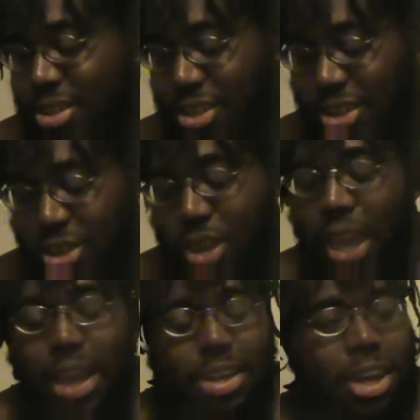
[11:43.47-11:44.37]
So,
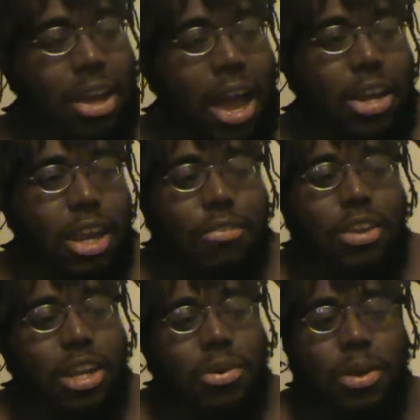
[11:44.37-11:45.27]
yeah, I
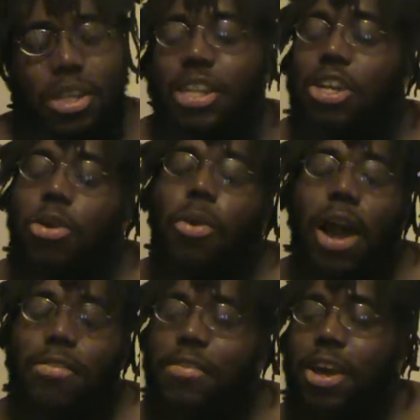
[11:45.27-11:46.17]
definitely want to see
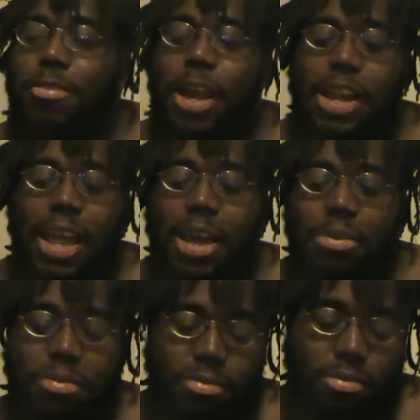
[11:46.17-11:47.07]
Kawhi fail right now.
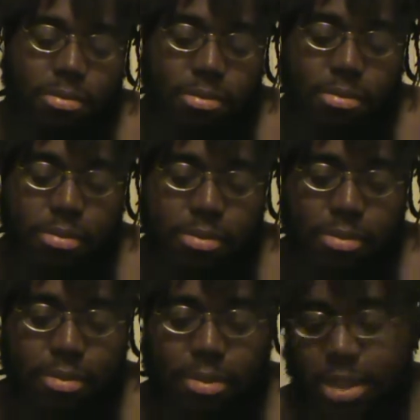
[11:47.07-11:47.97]

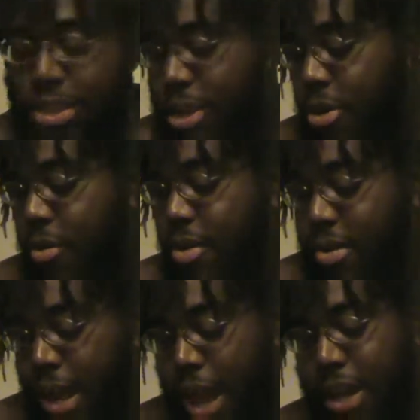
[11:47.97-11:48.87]
So,
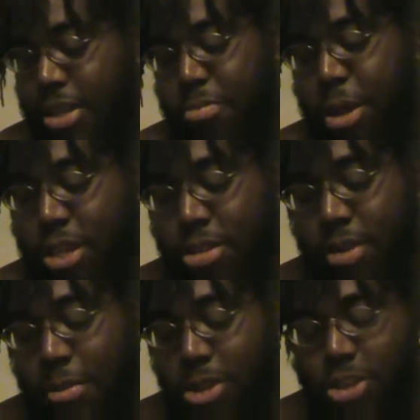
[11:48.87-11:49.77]
I expect the
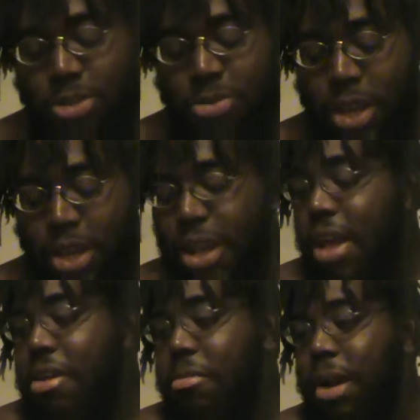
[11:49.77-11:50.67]
Raptors to win,
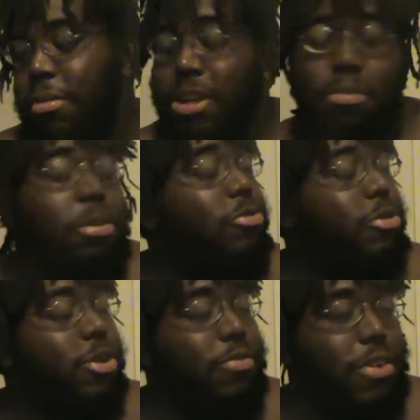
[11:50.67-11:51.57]
but I'm going to be
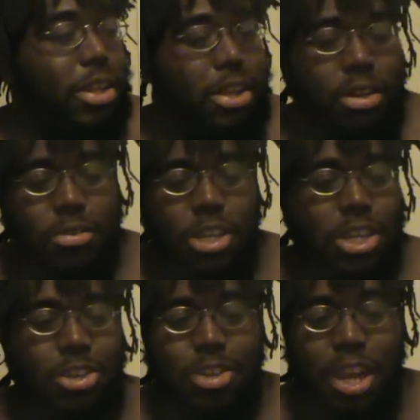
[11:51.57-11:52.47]
rooting for the
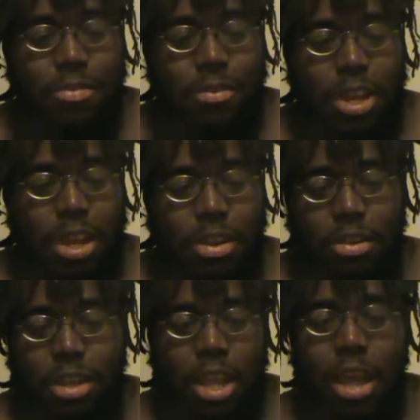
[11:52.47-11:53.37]
Sixers for
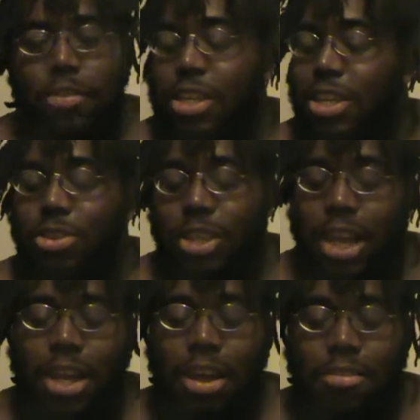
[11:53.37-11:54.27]
every single
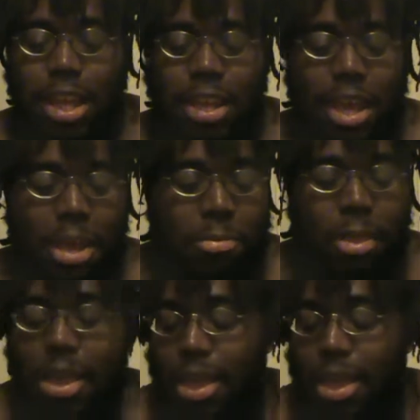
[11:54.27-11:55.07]
second of that game.